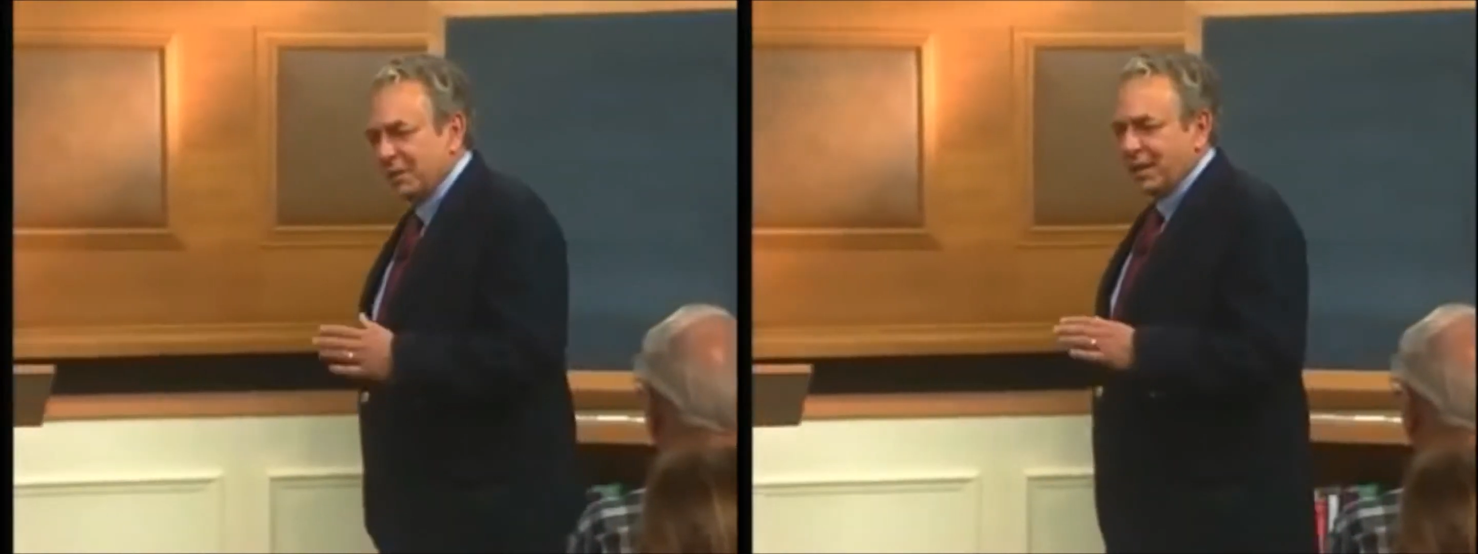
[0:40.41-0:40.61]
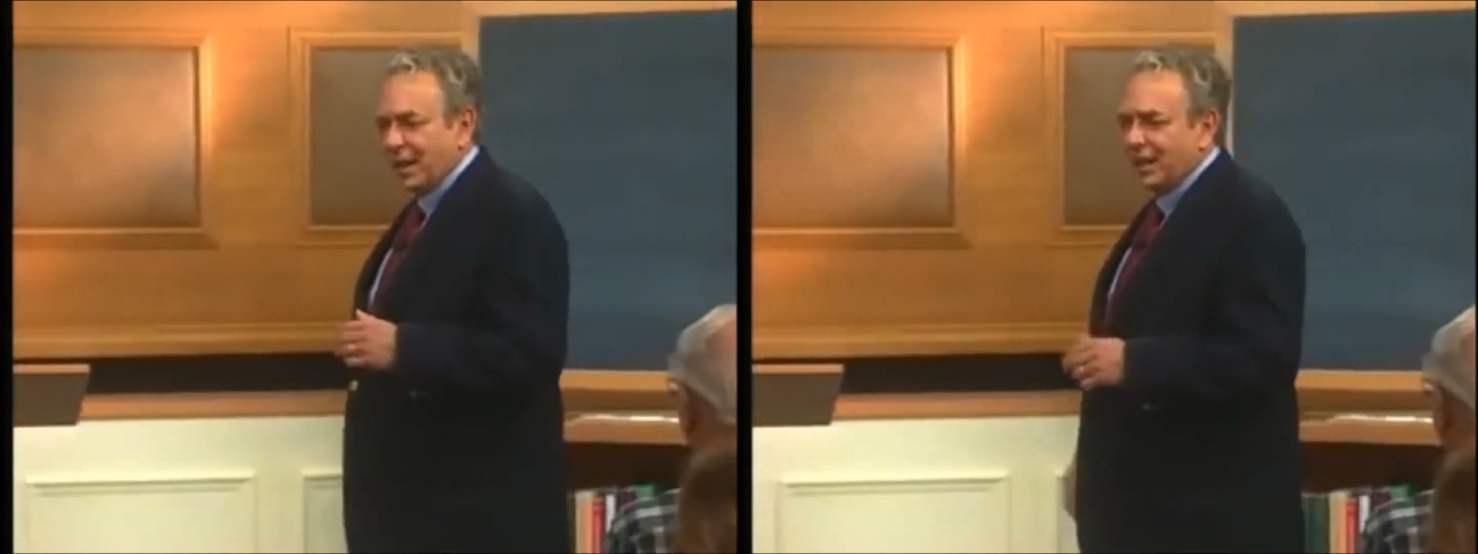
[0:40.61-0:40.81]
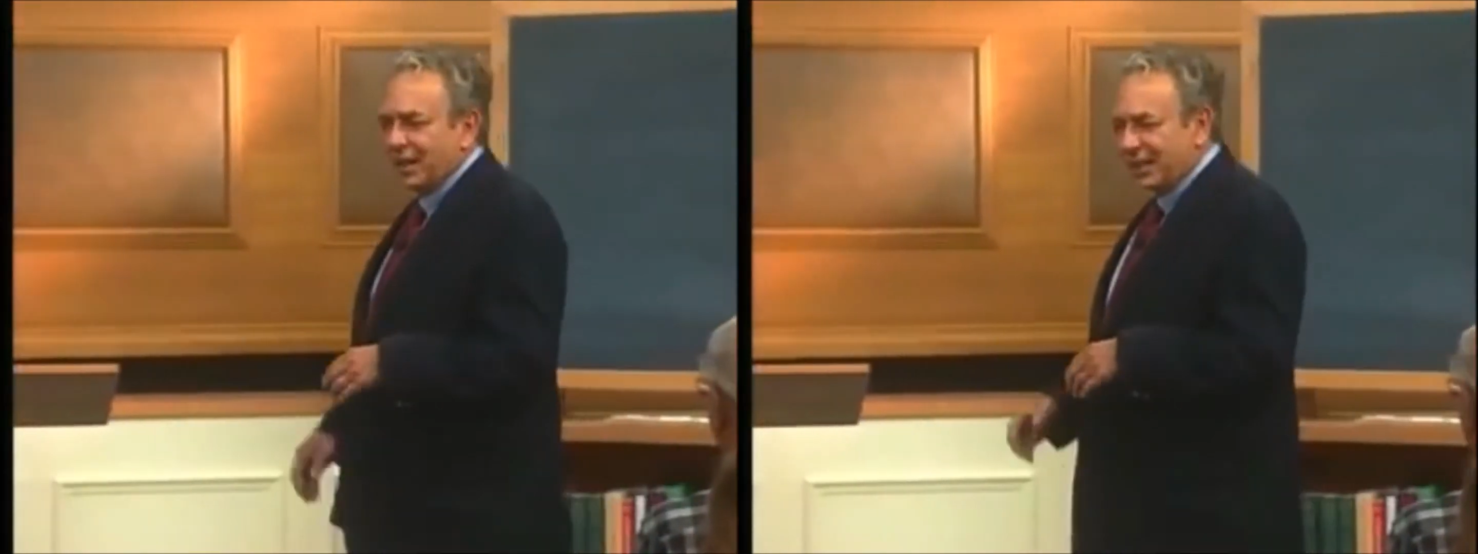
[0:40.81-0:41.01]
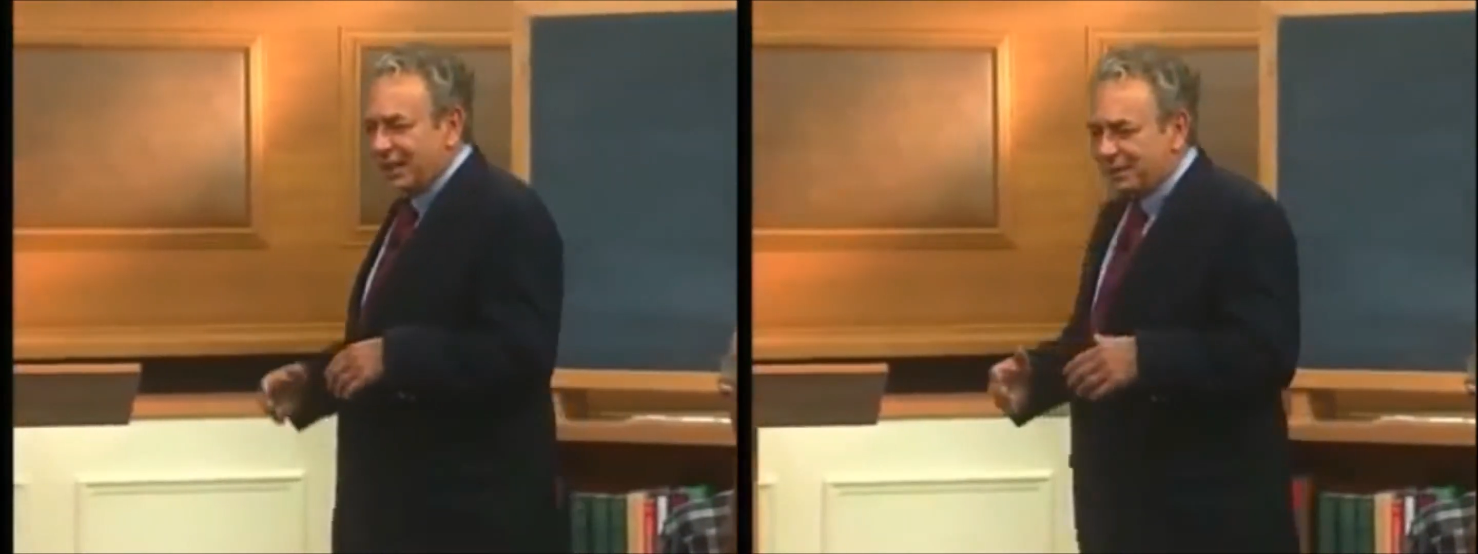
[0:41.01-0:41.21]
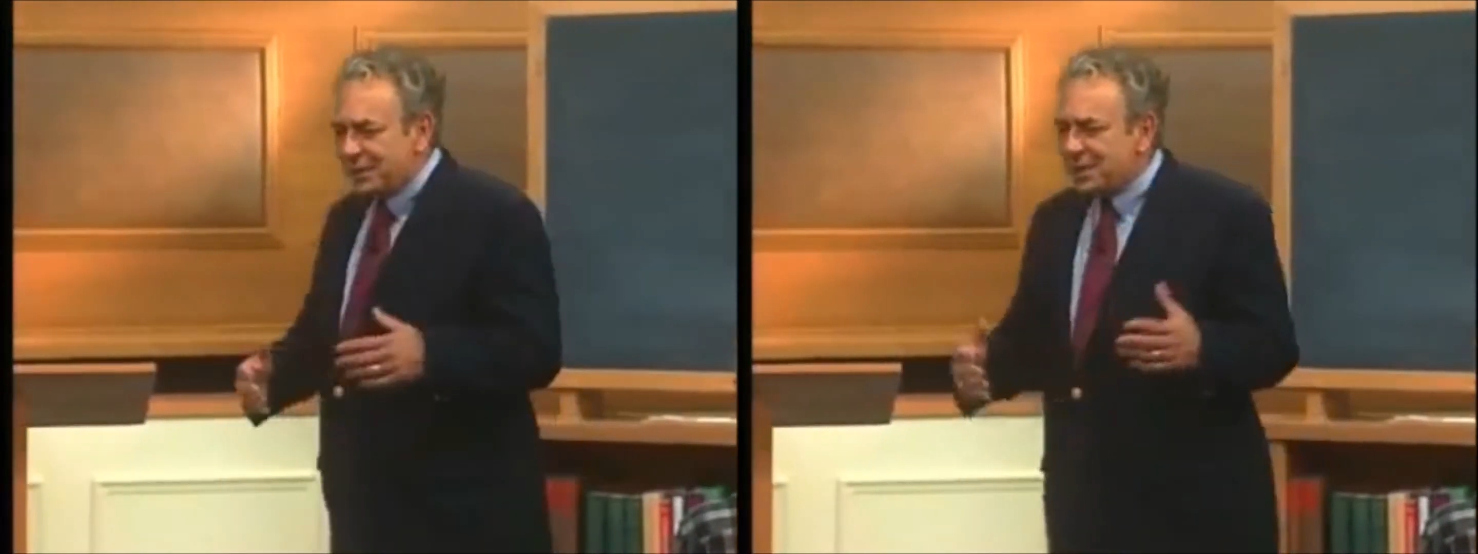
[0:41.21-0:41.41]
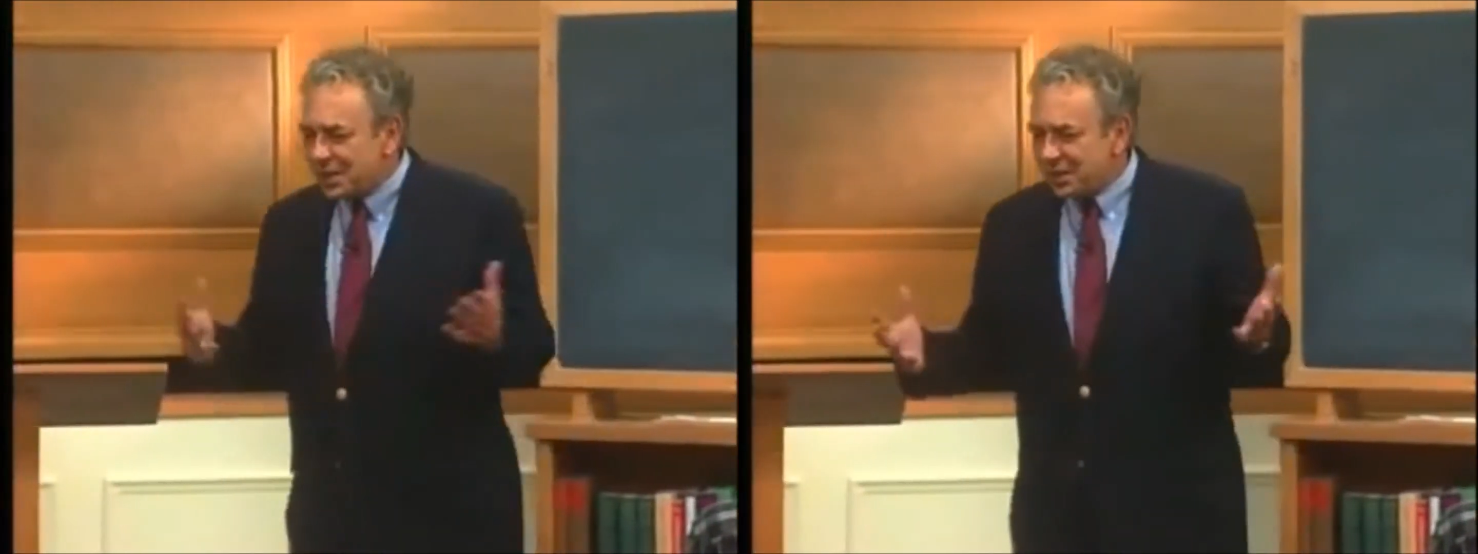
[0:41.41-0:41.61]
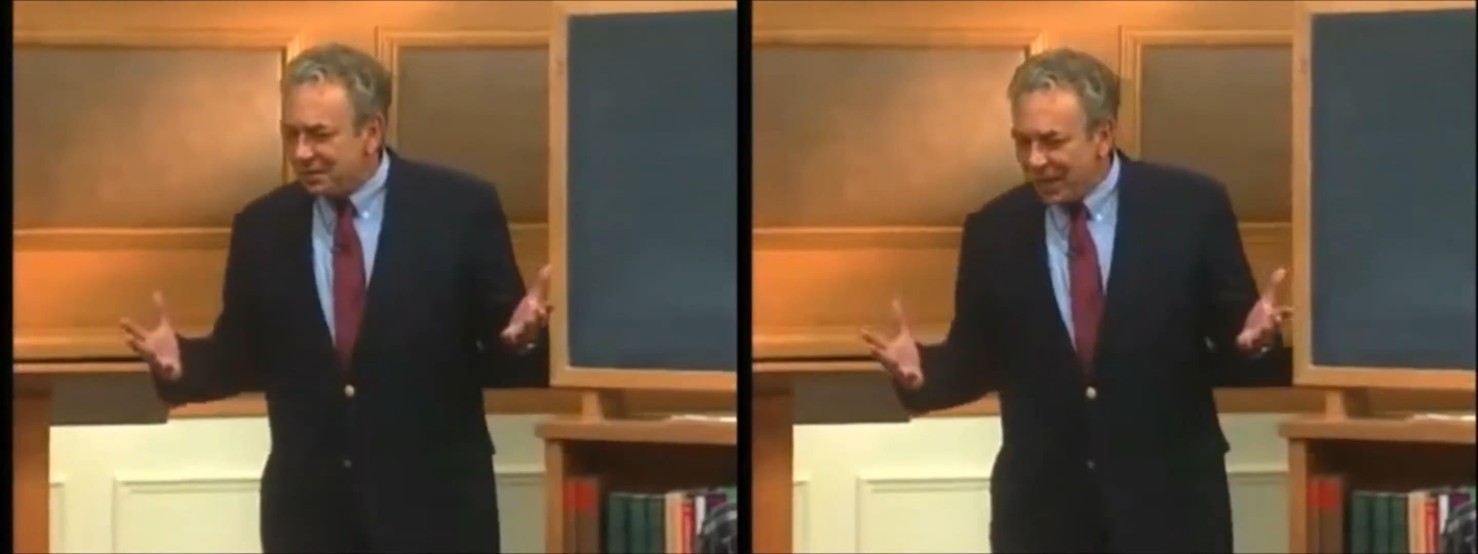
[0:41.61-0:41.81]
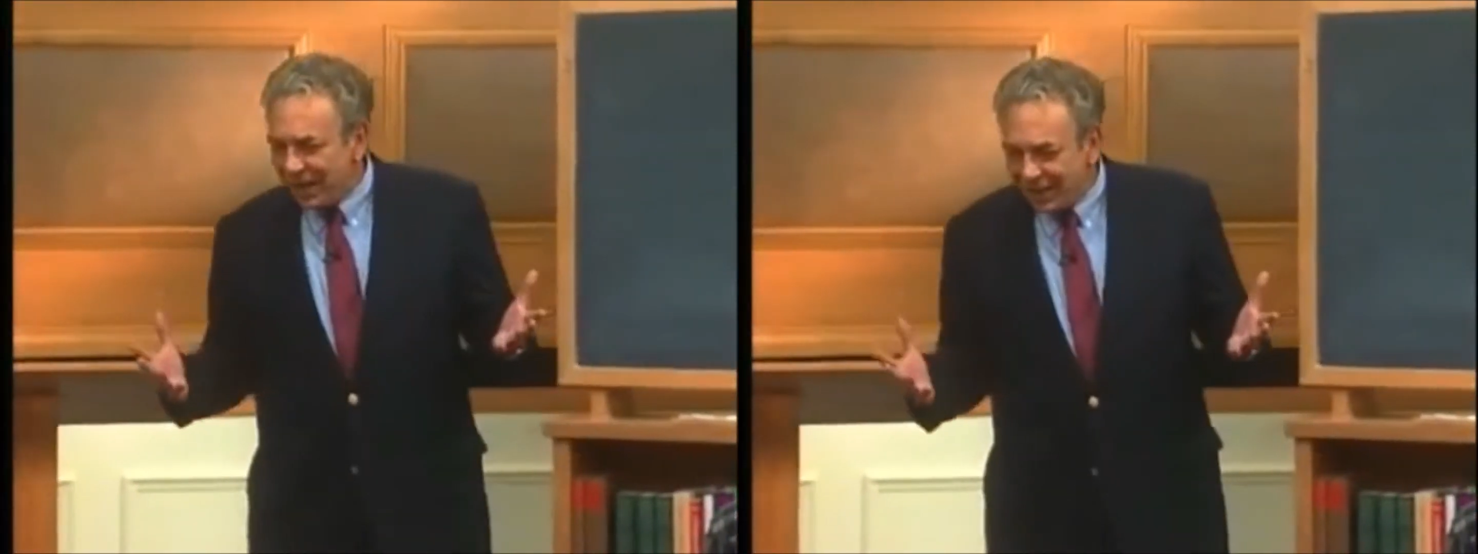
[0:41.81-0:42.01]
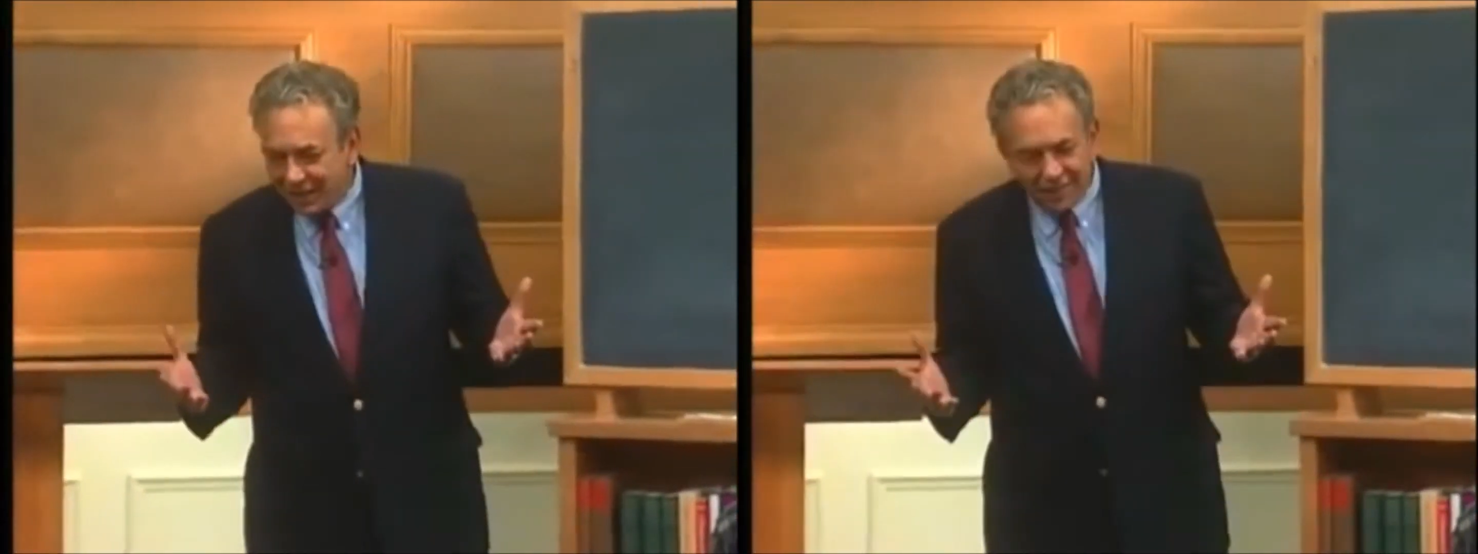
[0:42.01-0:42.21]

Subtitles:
but the idea of systematic